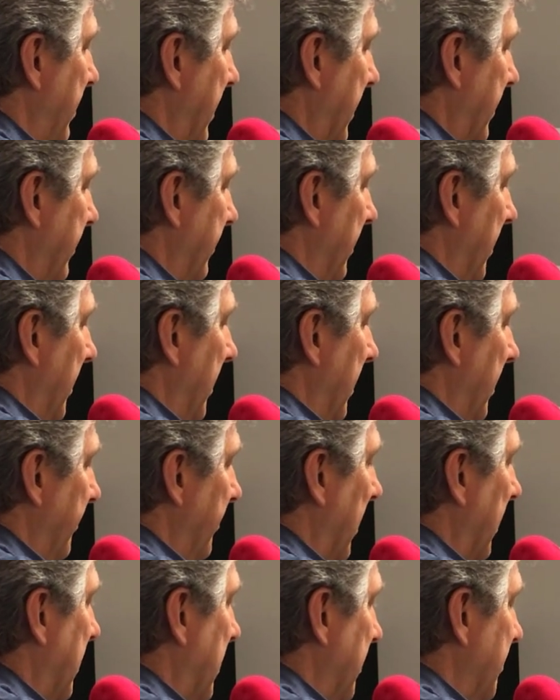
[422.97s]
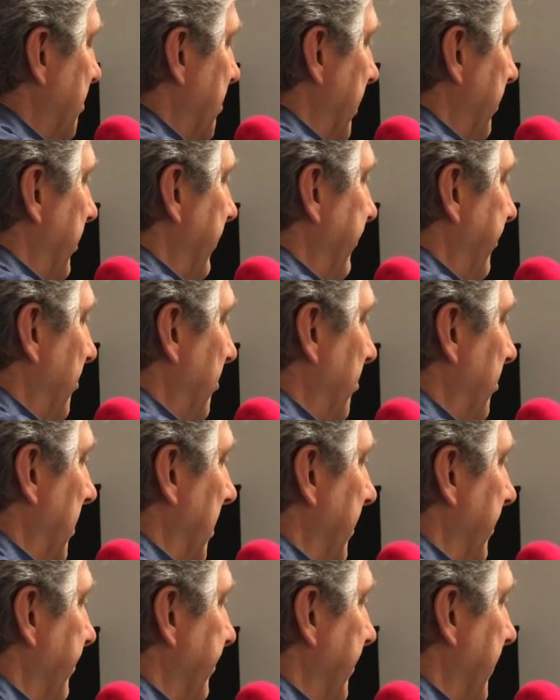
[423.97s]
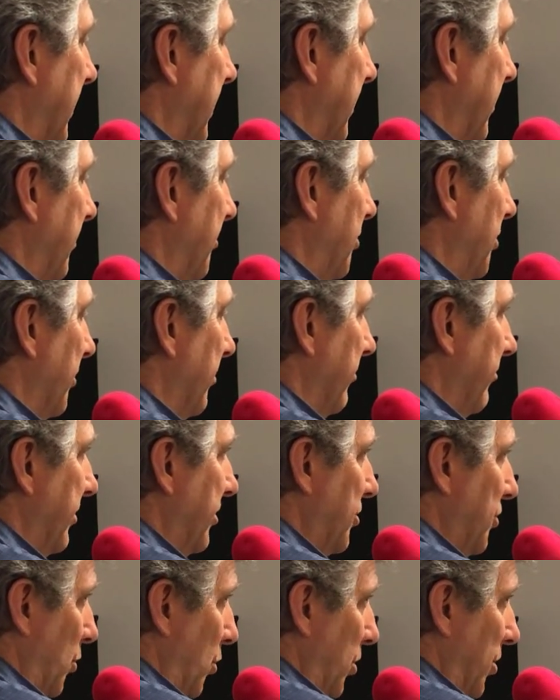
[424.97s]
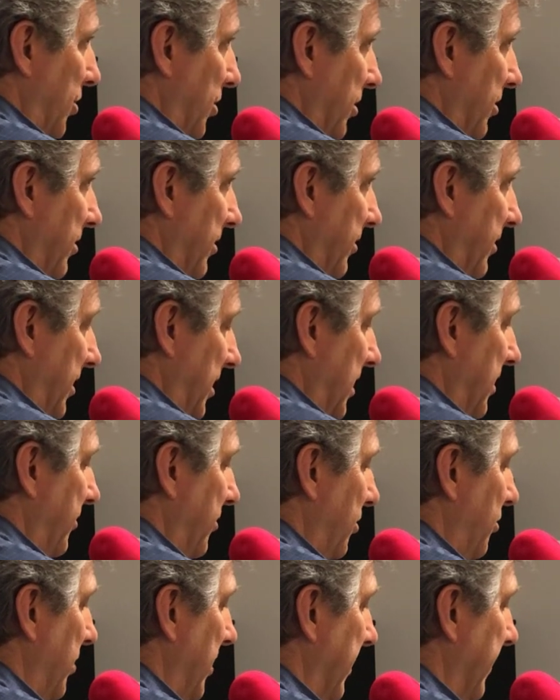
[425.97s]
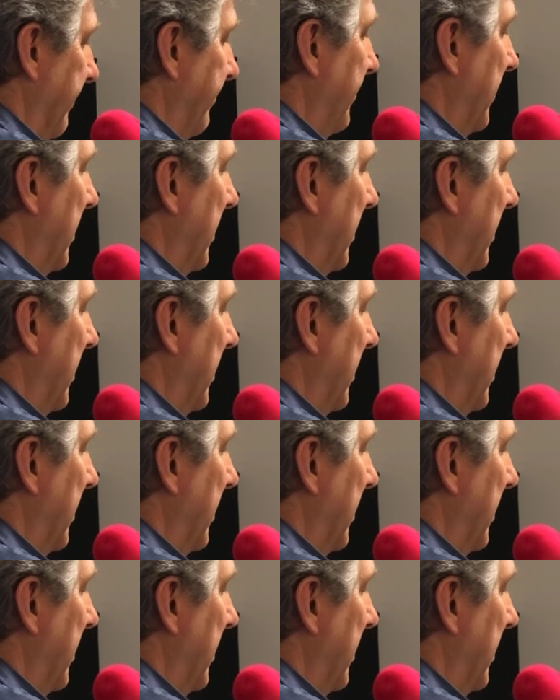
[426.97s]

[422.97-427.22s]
back, not custody, but full get the children restored to him.